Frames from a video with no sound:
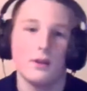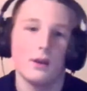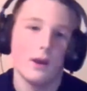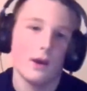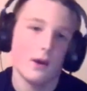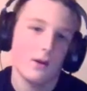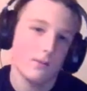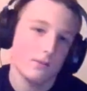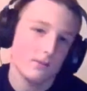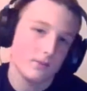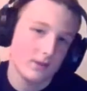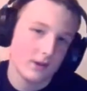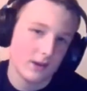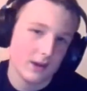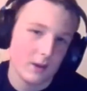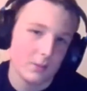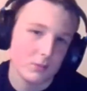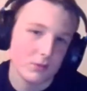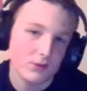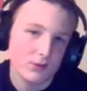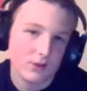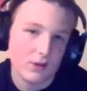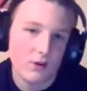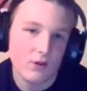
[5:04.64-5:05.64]
Now, Dean
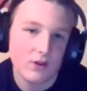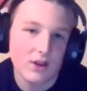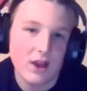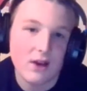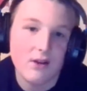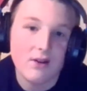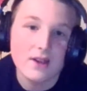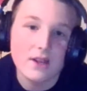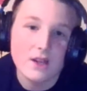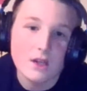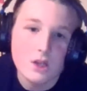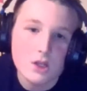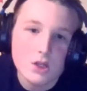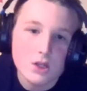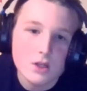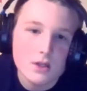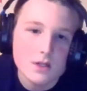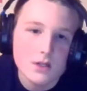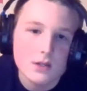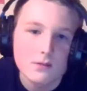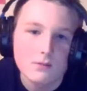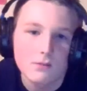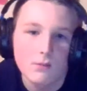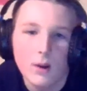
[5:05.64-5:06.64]
Ambrose is currently out injured
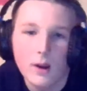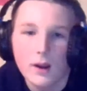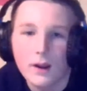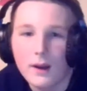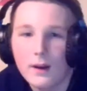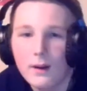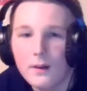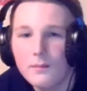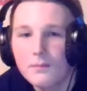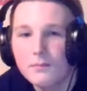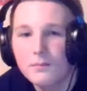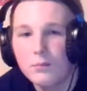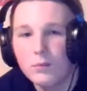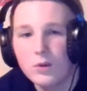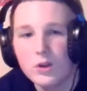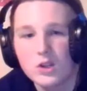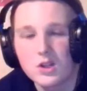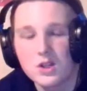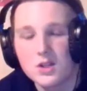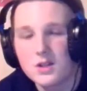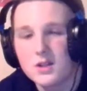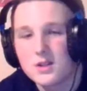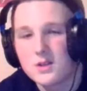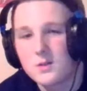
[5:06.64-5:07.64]
right now, which
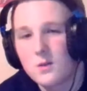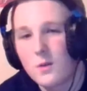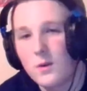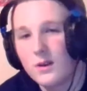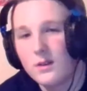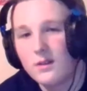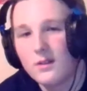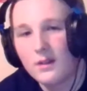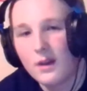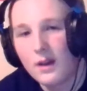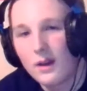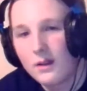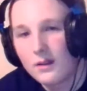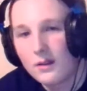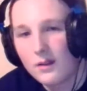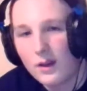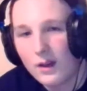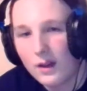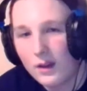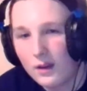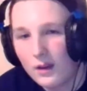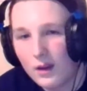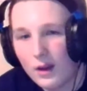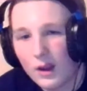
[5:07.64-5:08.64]
is quite sad.
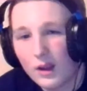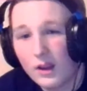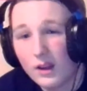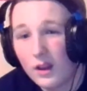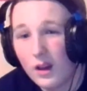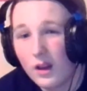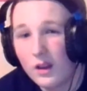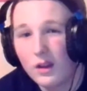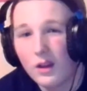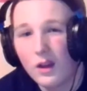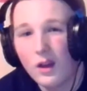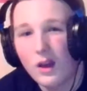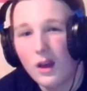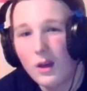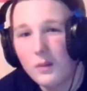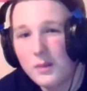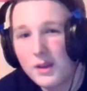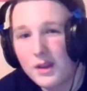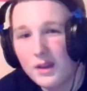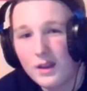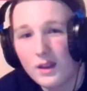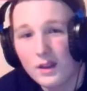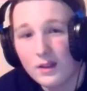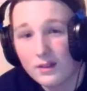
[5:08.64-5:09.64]
I
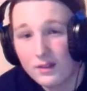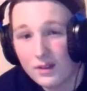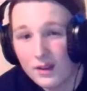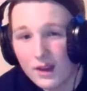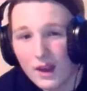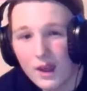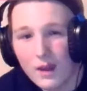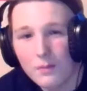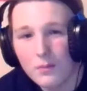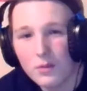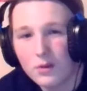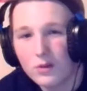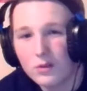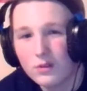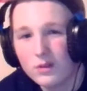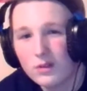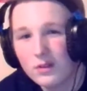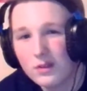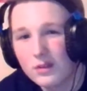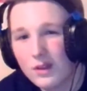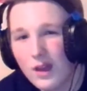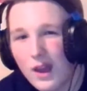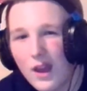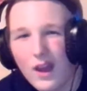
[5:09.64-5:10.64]
mean, Dean
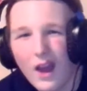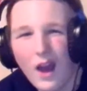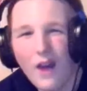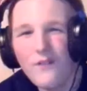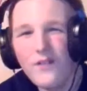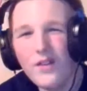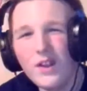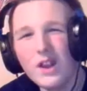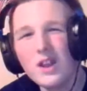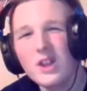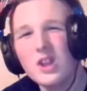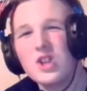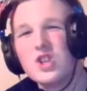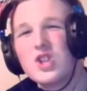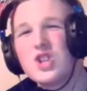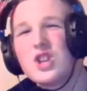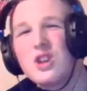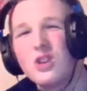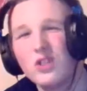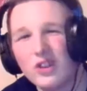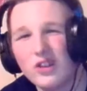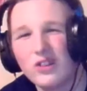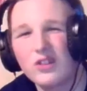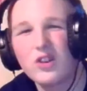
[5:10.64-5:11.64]
Ambrose. I feel like the
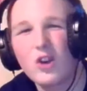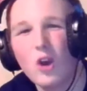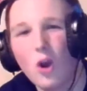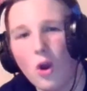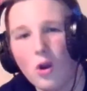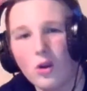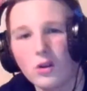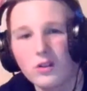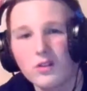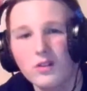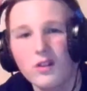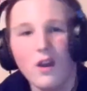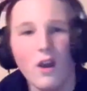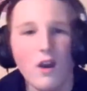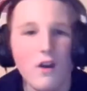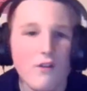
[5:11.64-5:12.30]
Shield is cursed.